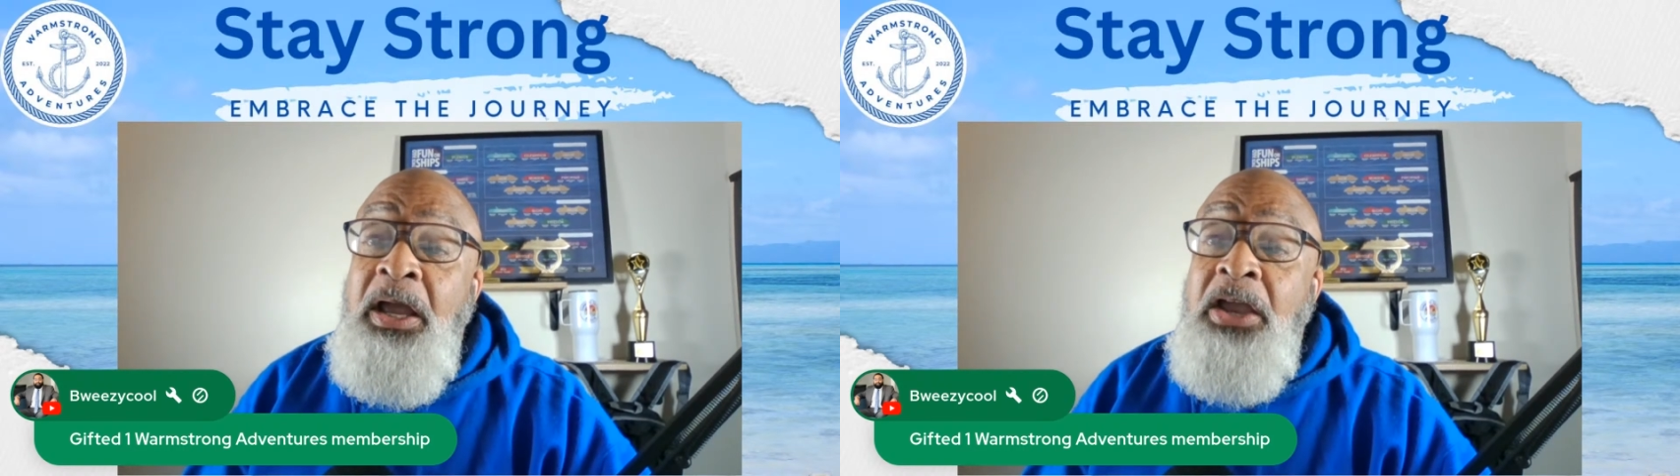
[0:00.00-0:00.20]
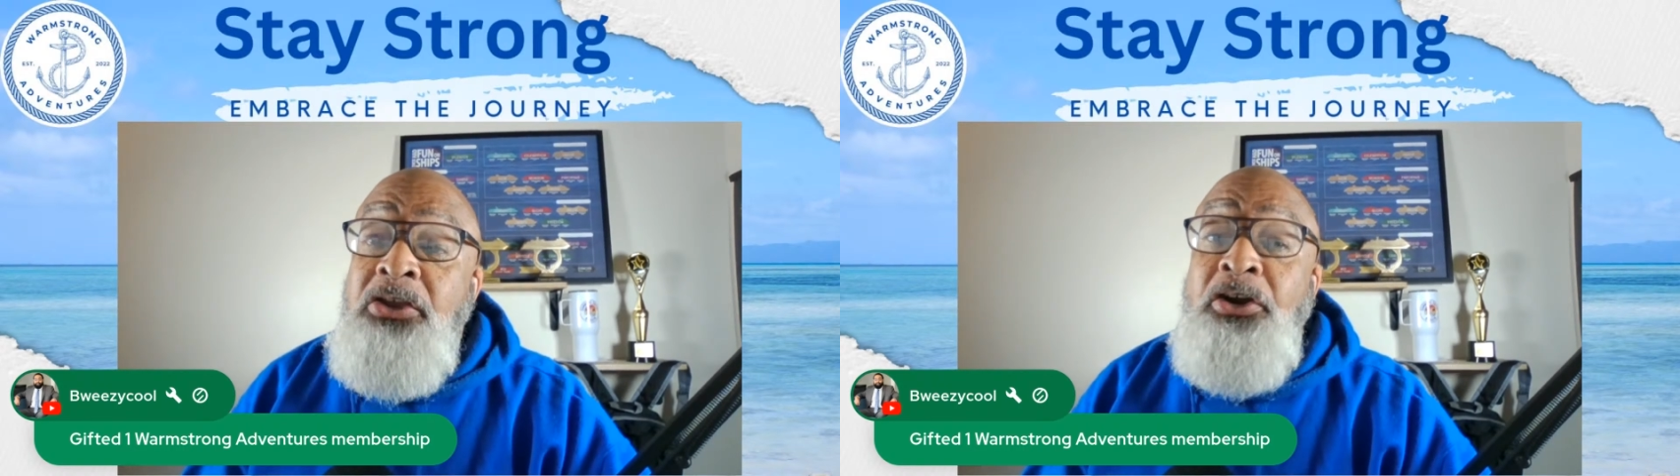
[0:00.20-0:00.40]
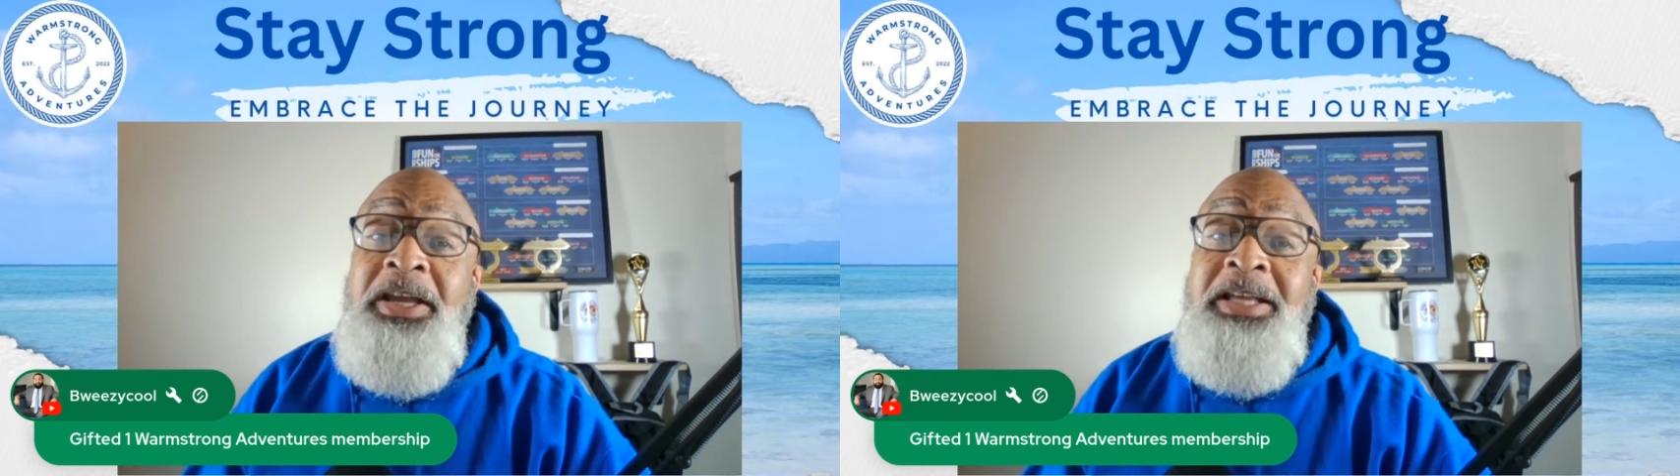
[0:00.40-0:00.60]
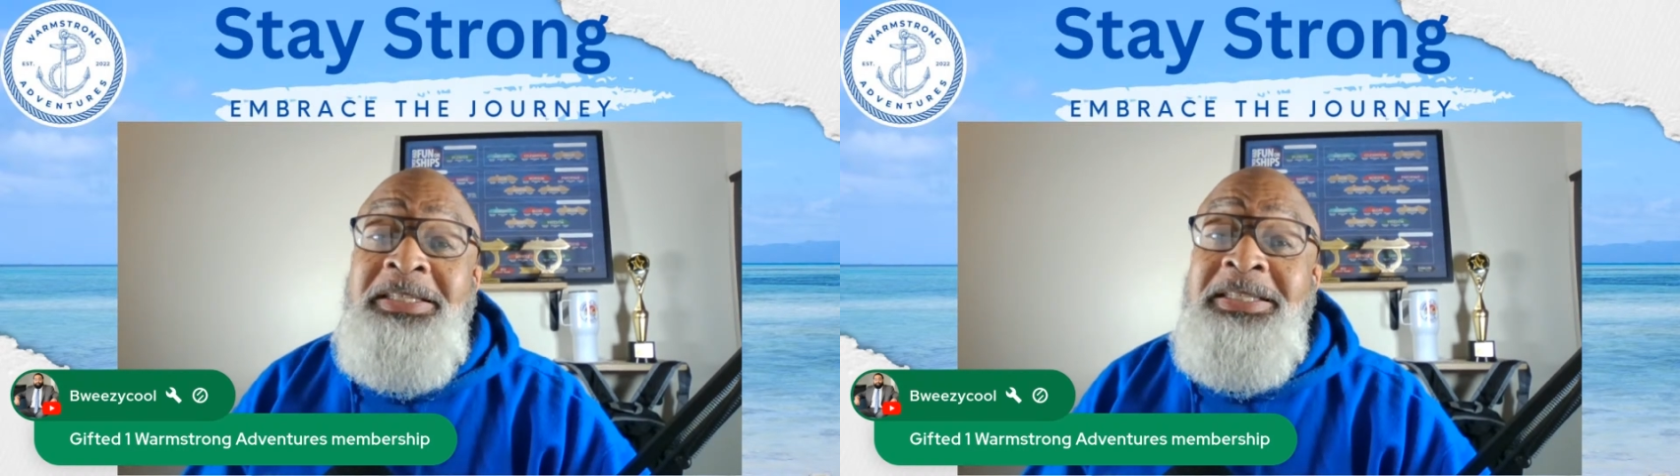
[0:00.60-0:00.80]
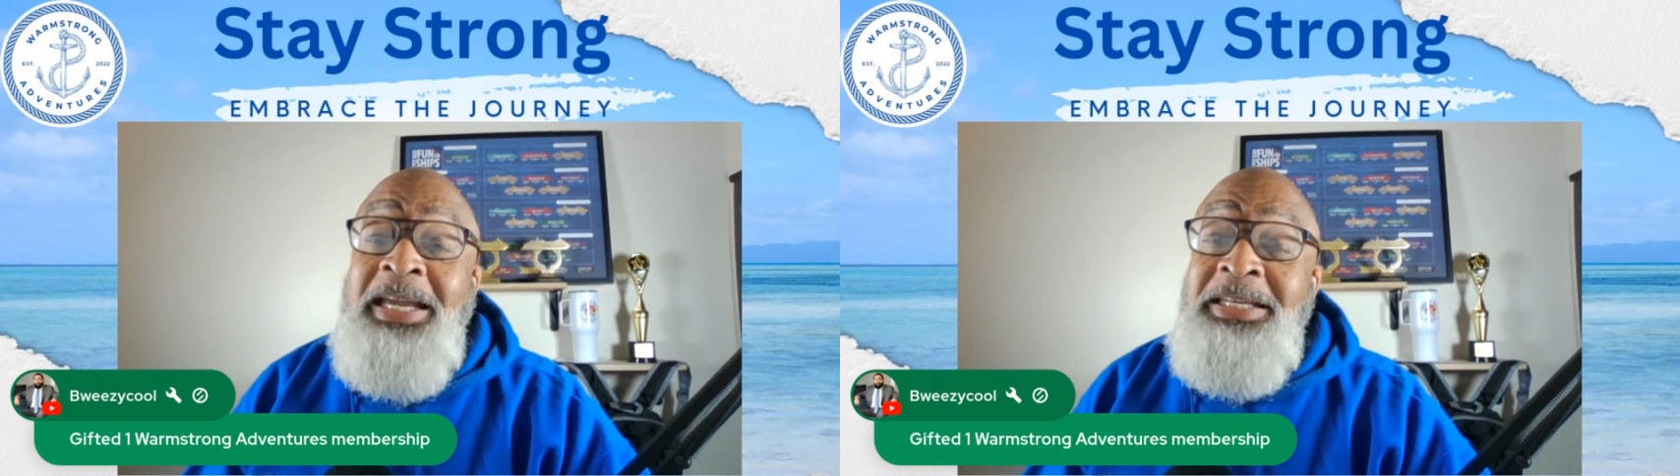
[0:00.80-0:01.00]
You're gonna get
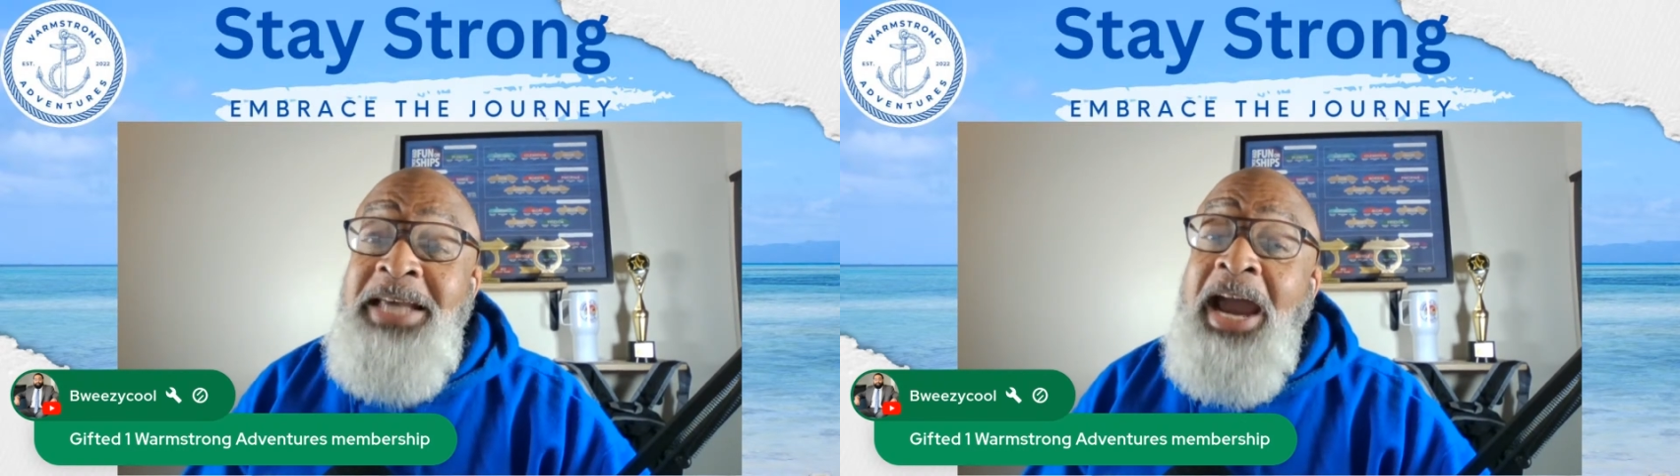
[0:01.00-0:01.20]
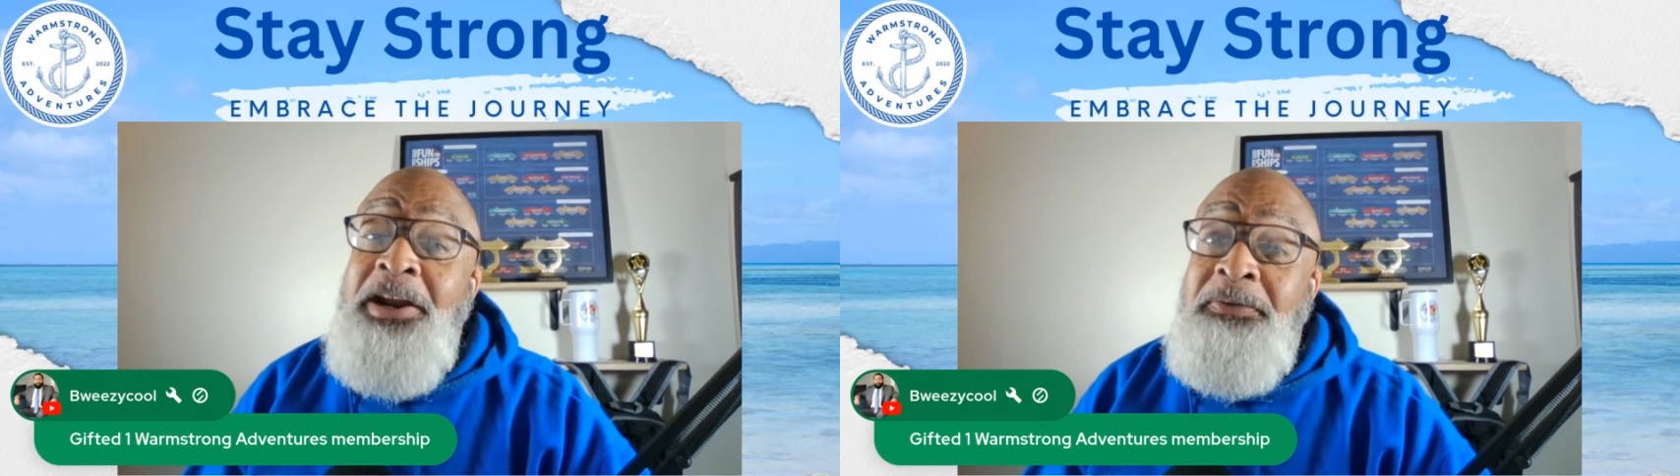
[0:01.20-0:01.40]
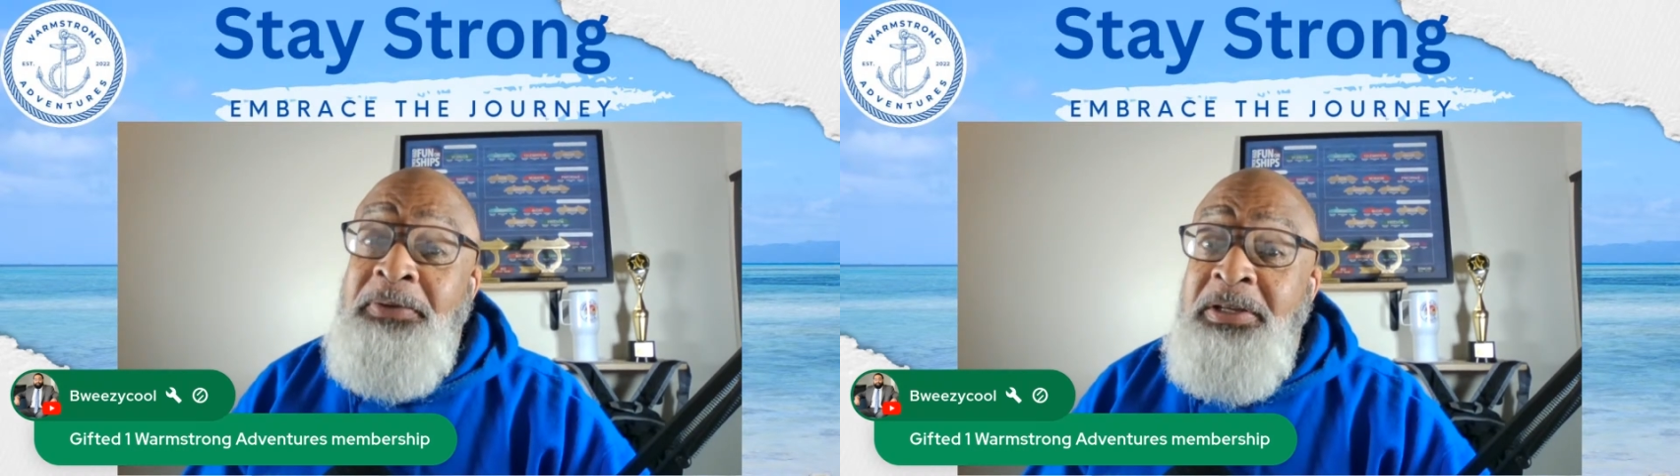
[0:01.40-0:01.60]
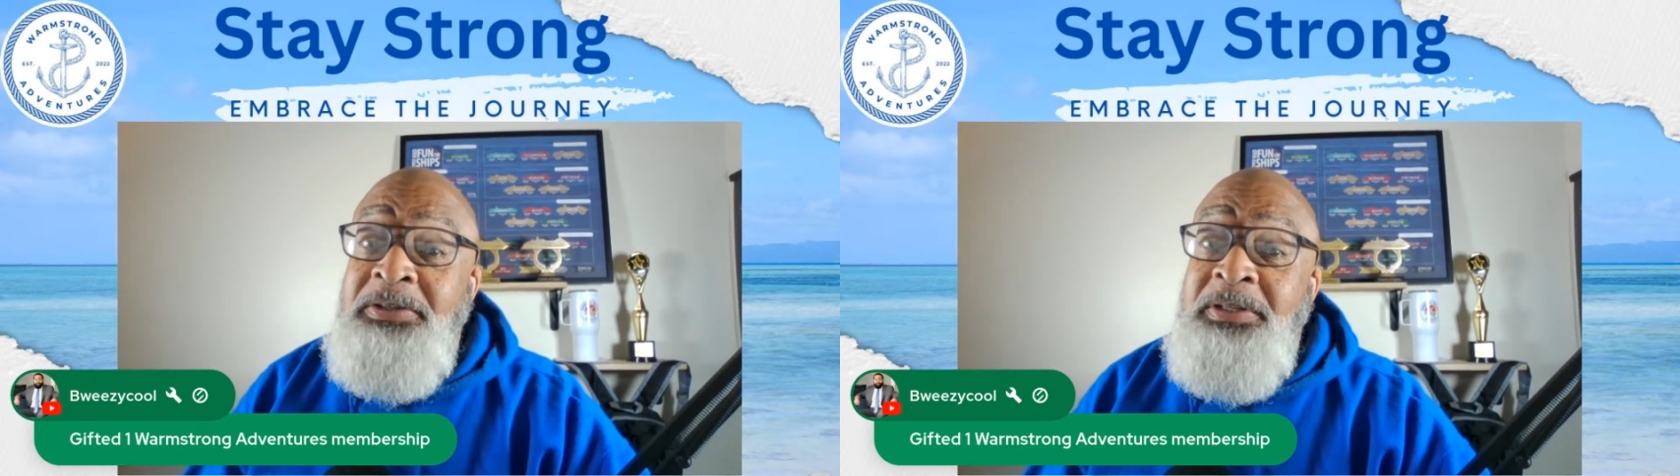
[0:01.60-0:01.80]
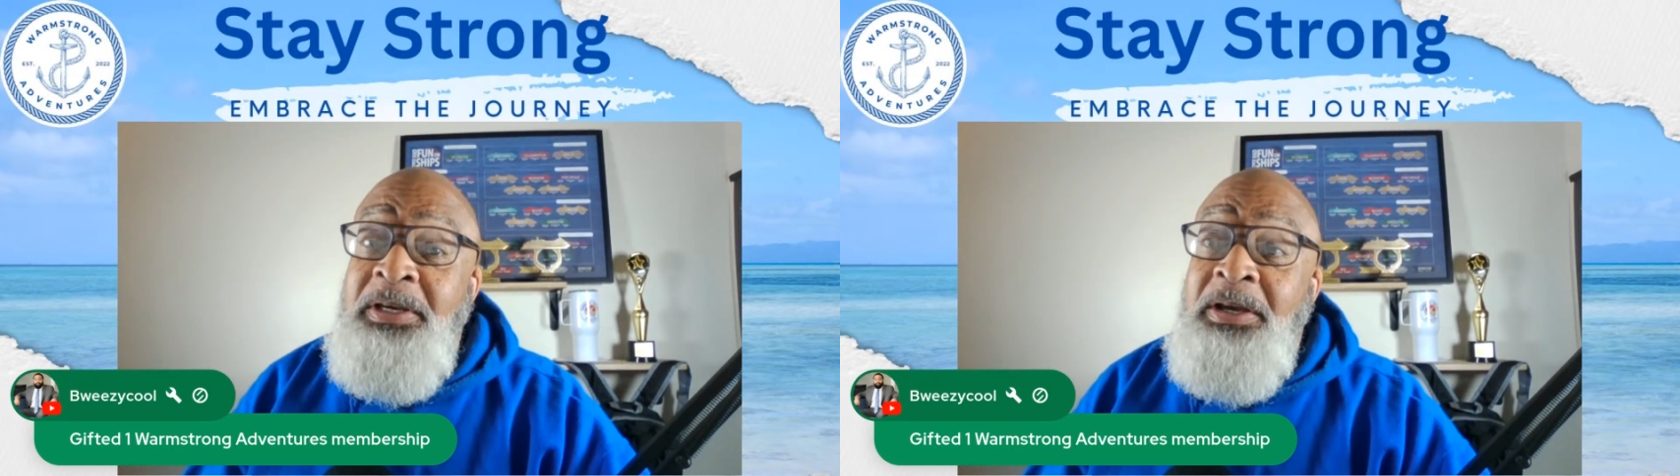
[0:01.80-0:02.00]
sick and tired of
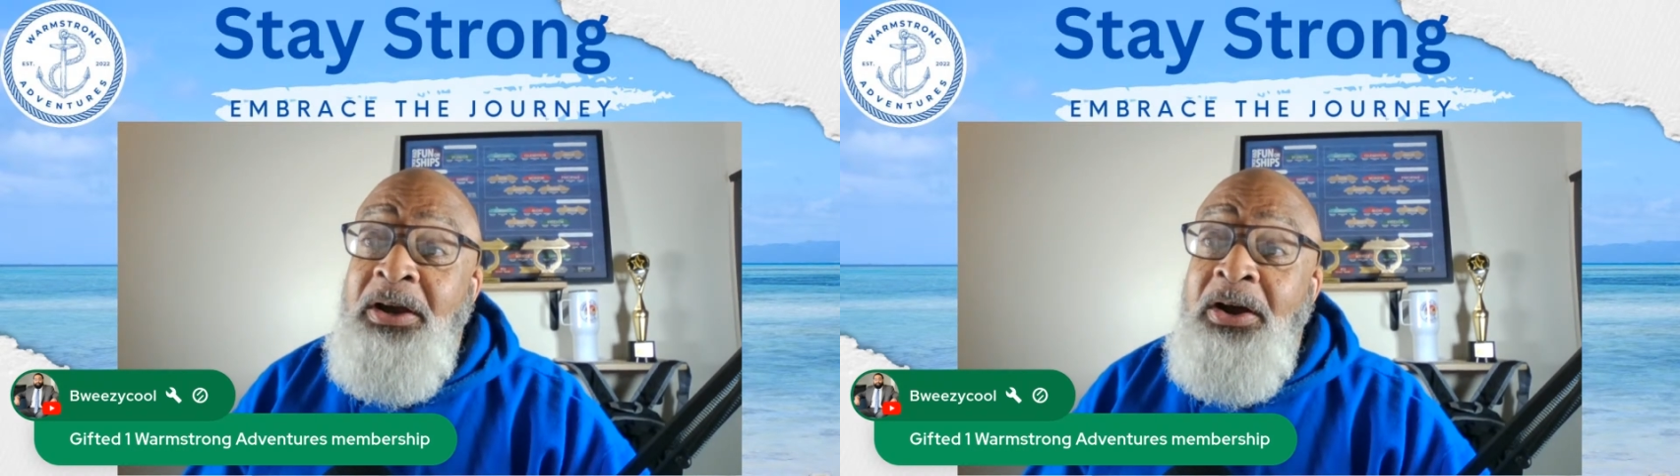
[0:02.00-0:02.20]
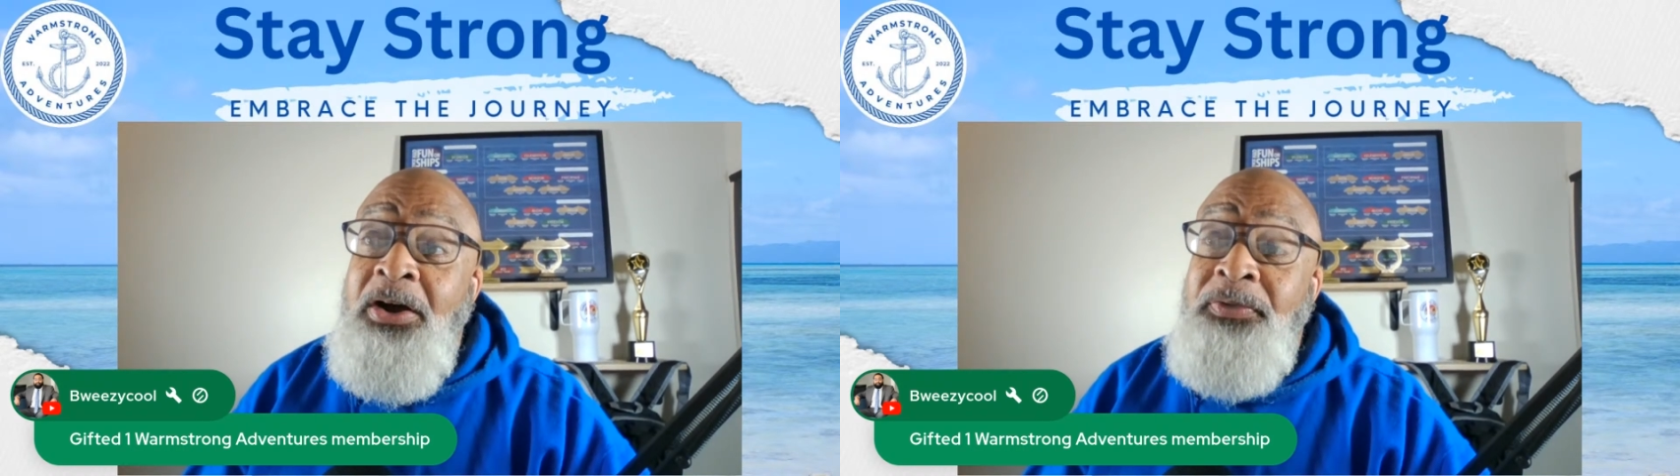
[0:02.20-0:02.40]
us on